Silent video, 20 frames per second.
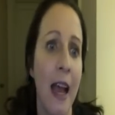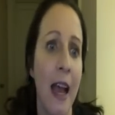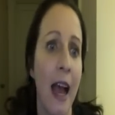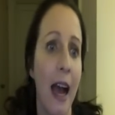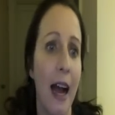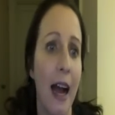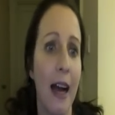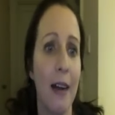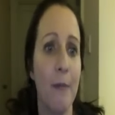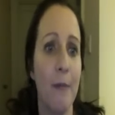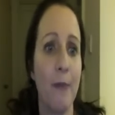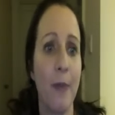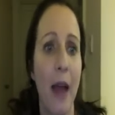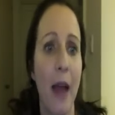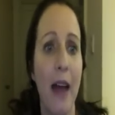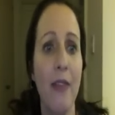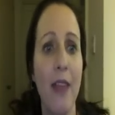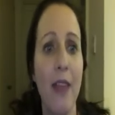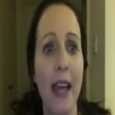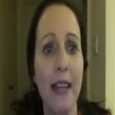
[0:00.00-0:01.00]
And
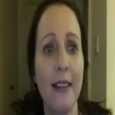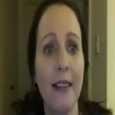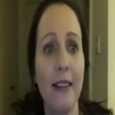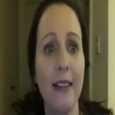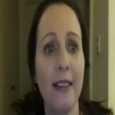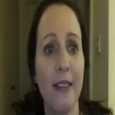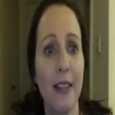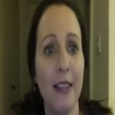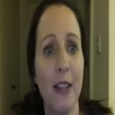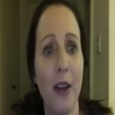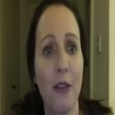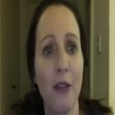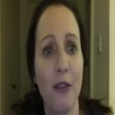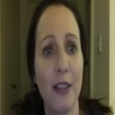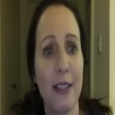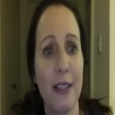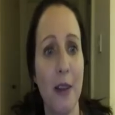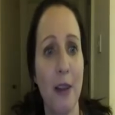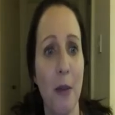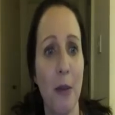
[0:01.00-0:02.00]
then,
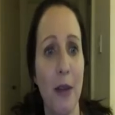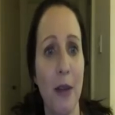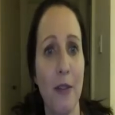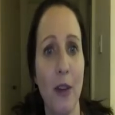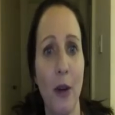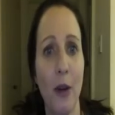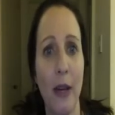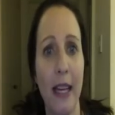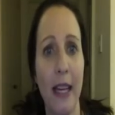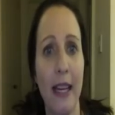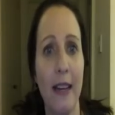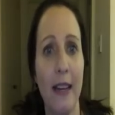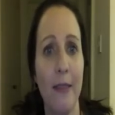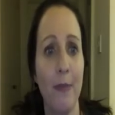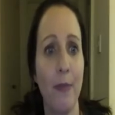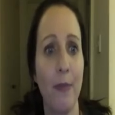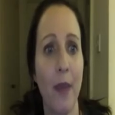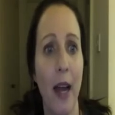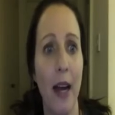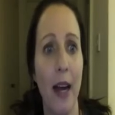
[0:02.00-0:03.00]
for example, I've got
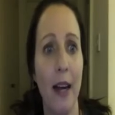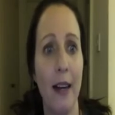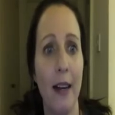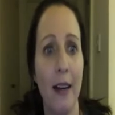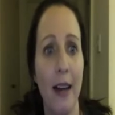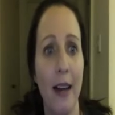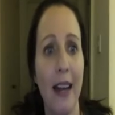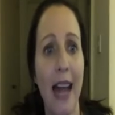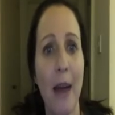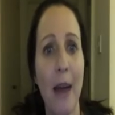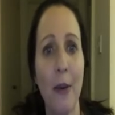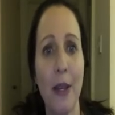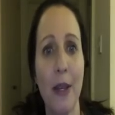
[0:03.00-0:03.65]
here allowing